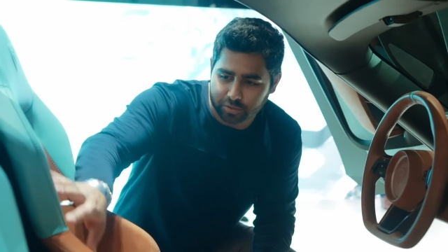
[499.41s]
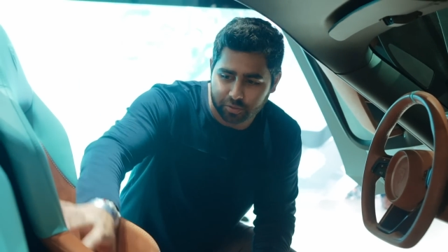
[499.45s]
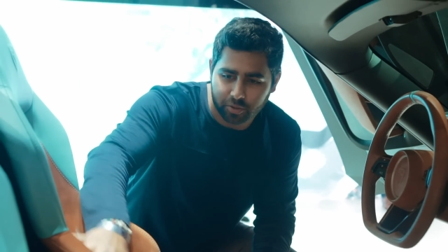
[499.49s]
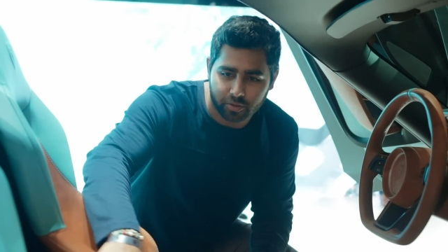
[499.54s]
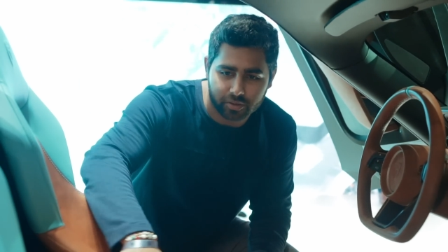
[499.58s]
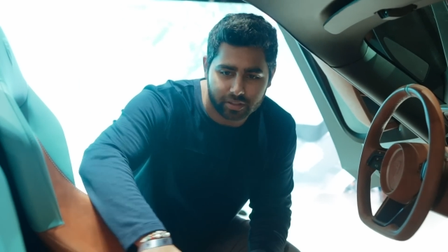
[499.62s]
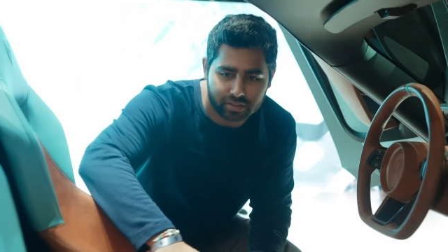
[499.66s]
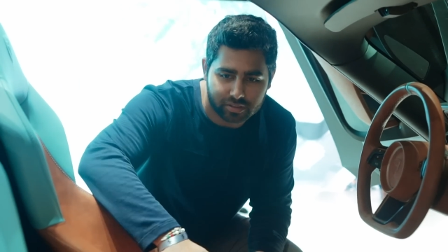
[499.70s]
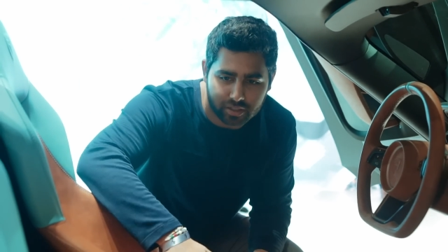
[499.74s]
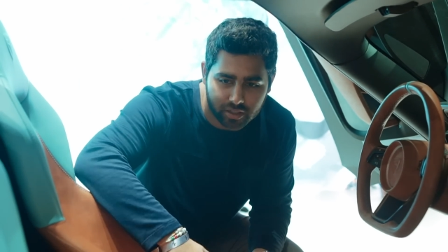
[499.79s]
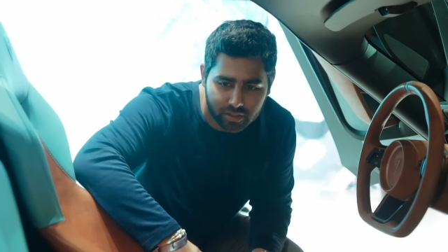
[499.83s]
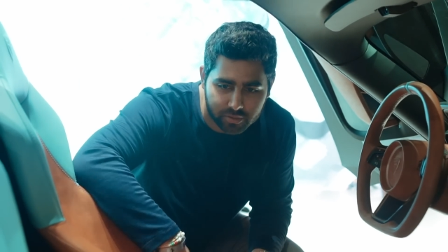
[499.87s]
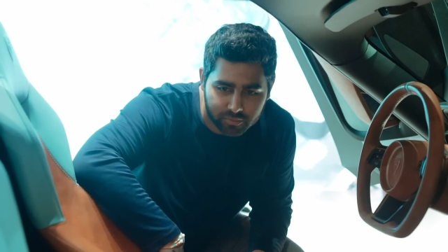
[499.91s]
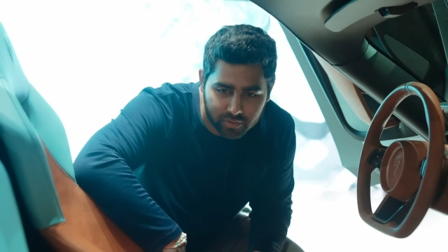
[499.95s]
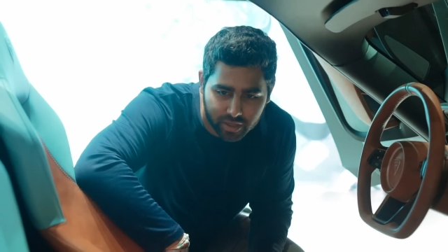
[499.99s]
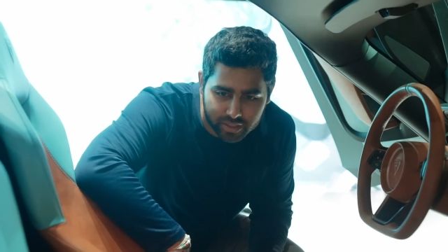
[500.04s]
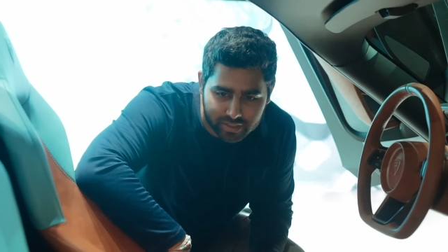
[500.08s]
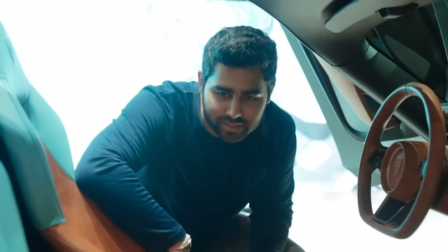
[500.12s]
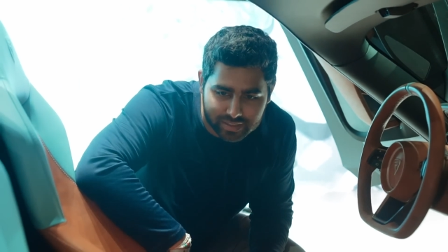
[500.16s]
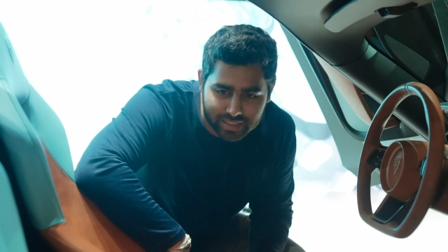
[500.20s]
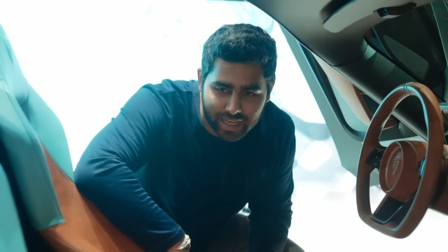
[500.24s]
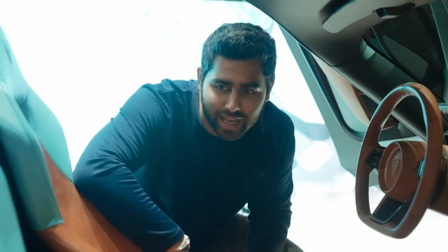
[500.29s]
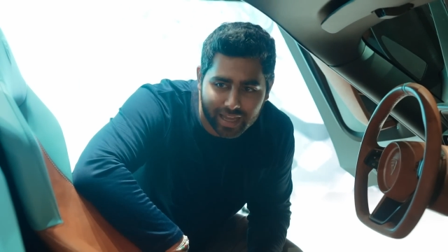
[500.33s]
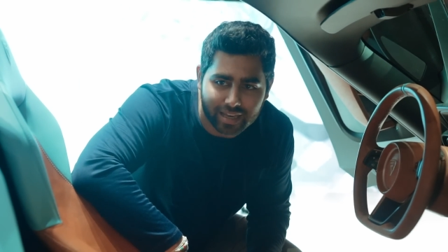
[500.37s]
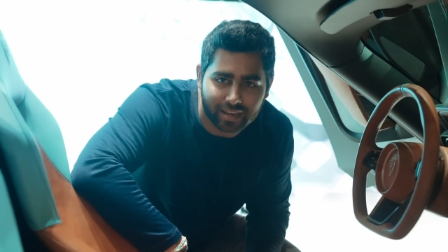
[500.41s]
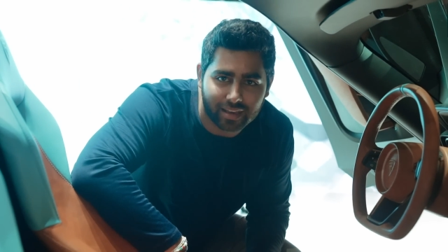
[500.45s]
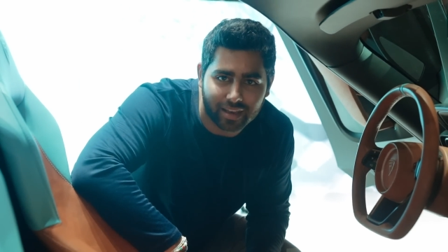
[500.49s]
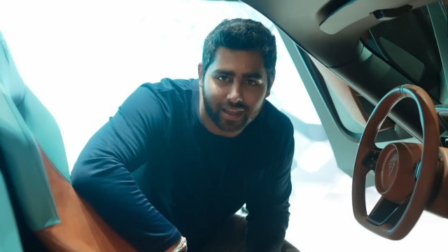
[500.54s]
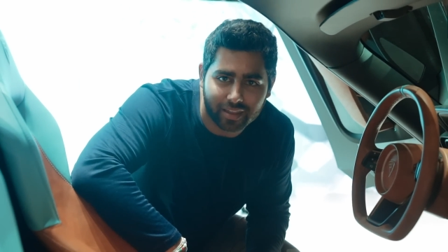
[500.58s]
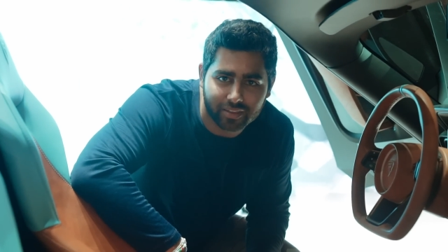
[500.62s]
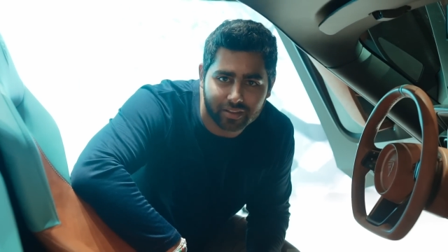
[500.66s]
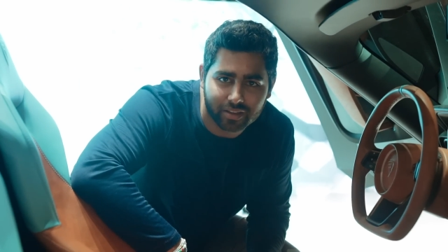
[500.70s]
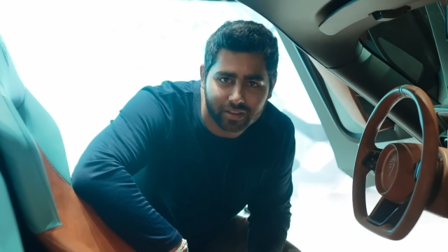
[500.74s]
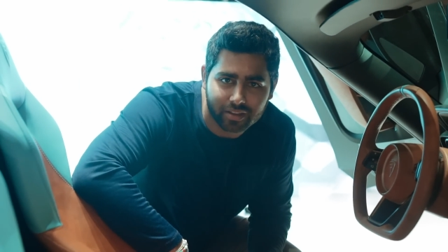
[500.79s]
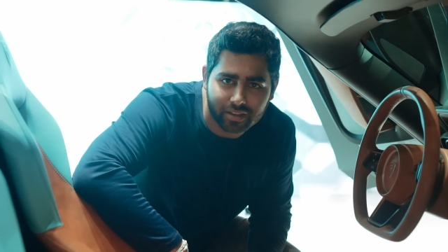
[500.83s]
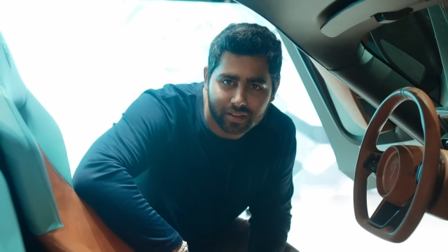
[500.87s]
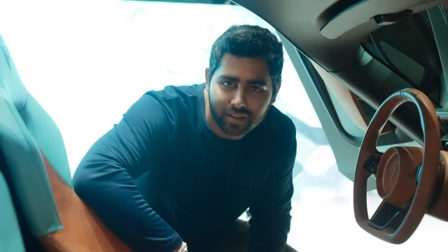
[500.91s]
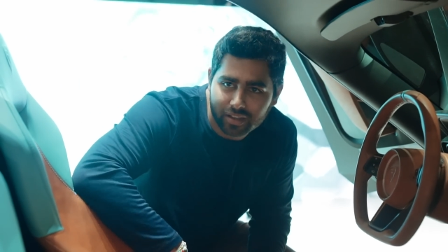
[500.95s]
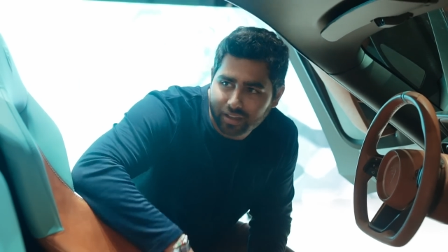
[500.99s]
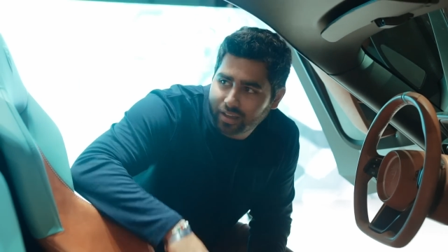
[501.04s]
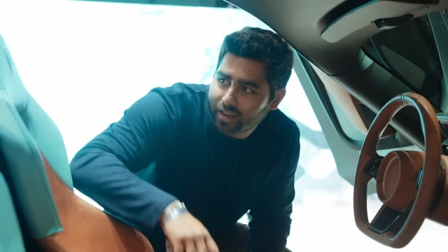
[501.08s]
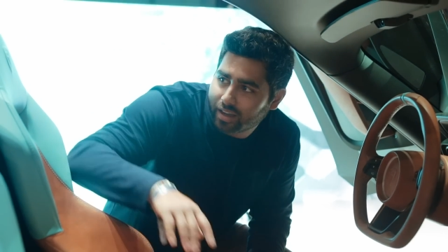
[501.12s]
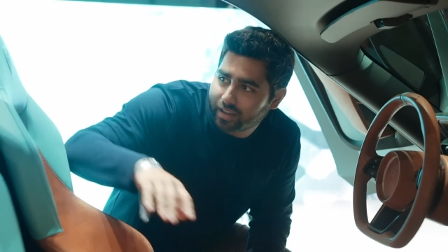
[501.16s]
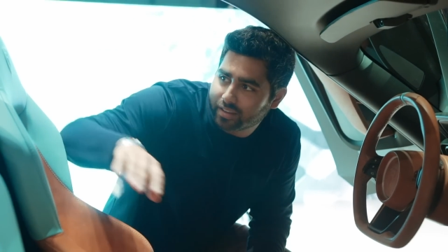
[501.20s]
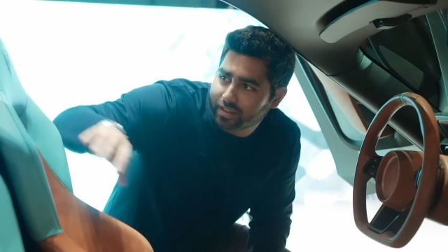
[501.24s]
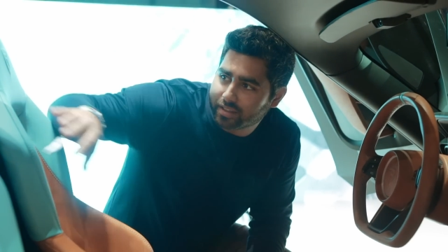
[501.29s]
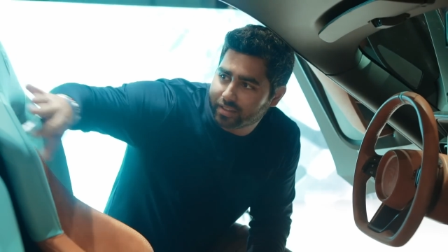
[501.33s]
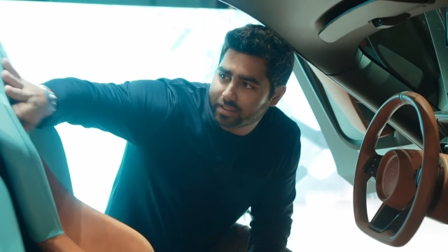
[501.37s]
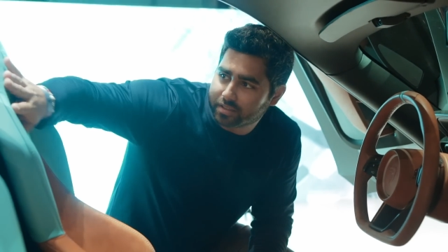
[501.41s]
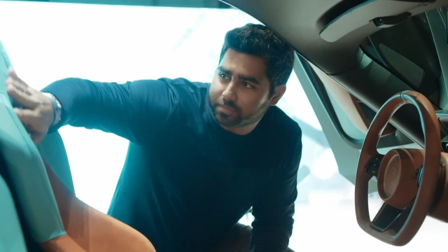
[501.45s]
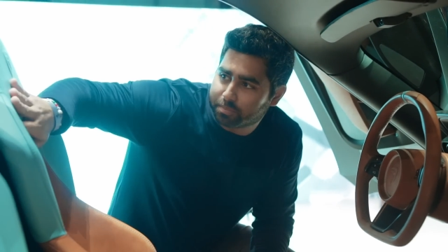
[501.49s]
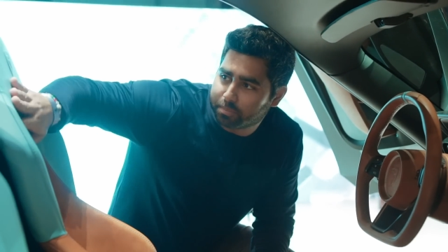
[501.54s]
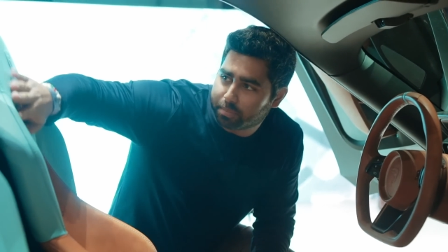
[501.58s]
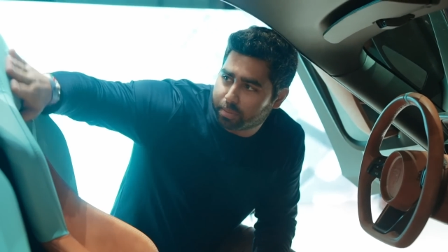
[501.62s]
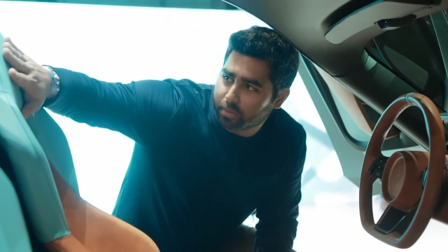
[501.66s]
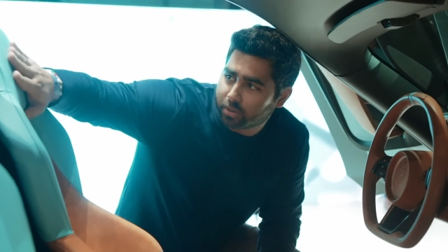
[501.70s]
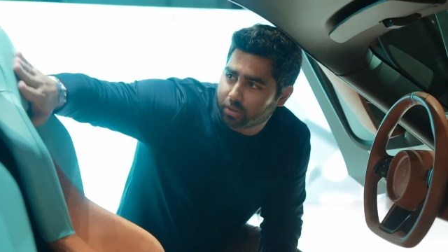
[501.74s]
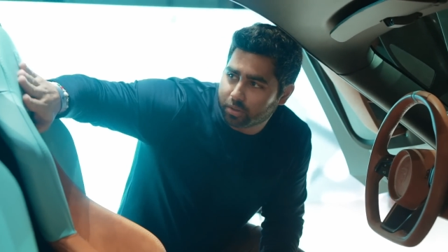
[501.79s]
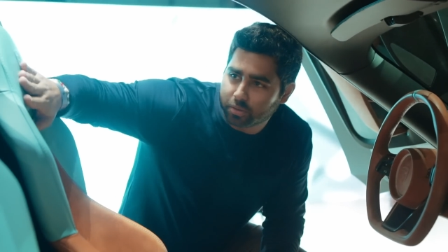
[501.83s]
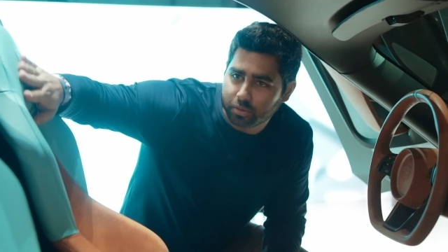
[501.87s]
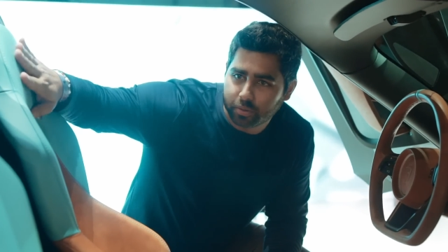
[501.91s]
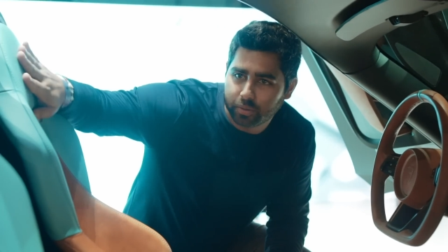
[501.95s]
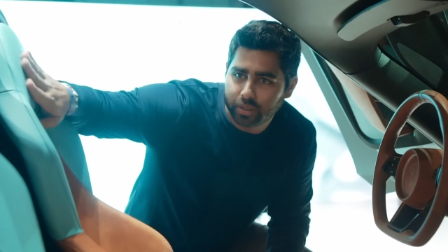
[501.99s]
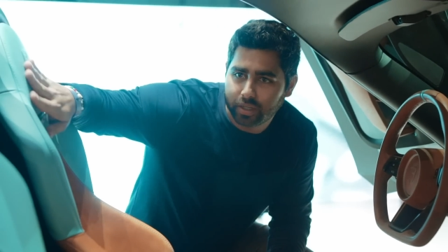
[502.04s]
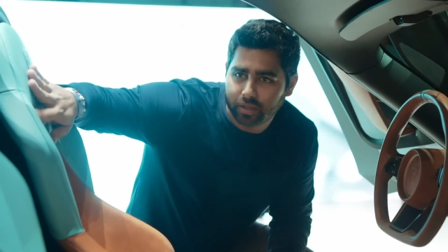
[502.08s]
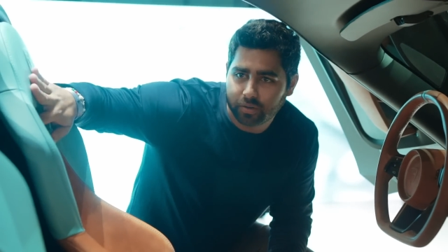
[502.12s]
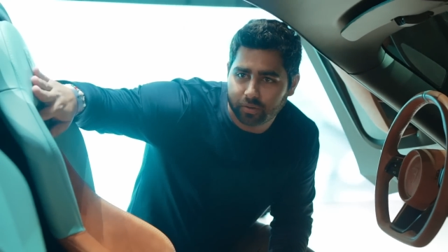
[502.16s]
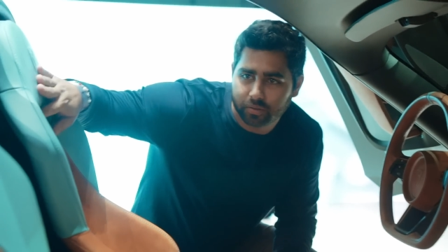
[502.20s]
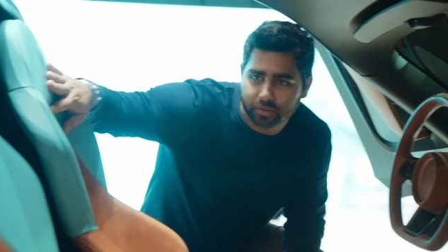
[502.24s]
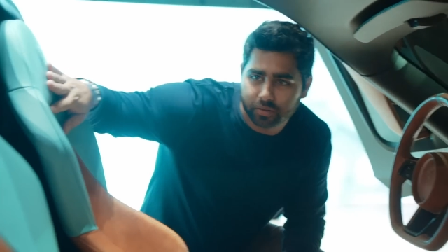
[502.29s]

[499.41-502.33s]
You've got this kind of like tan leather and then this blue here